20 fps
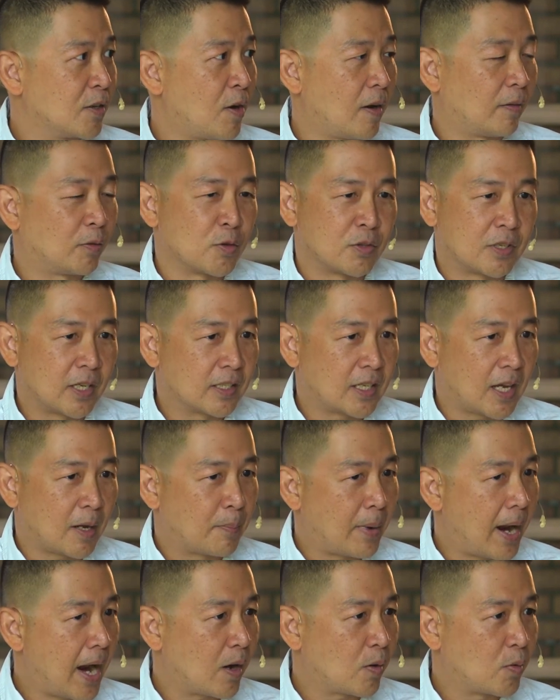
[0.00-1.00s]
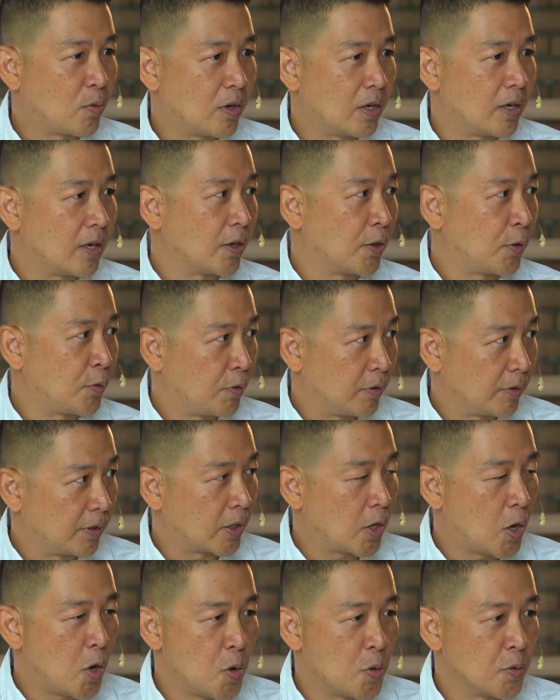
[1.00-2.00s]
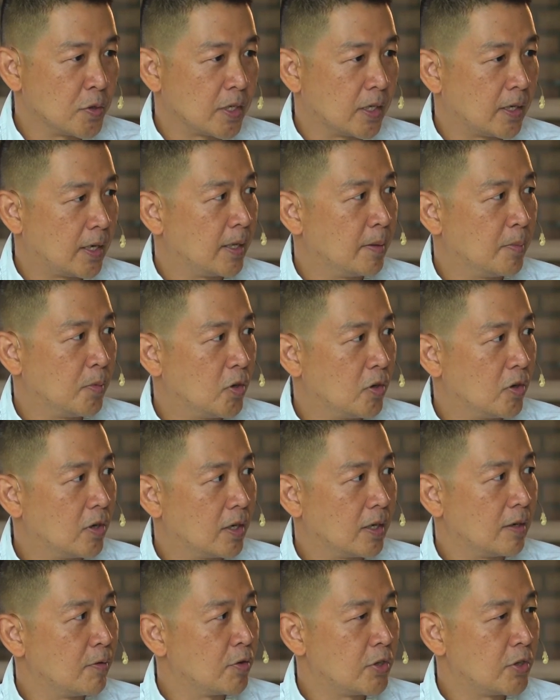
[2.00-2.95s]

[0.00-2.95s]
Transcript: you don't have to zigzag backward through the cones anymore,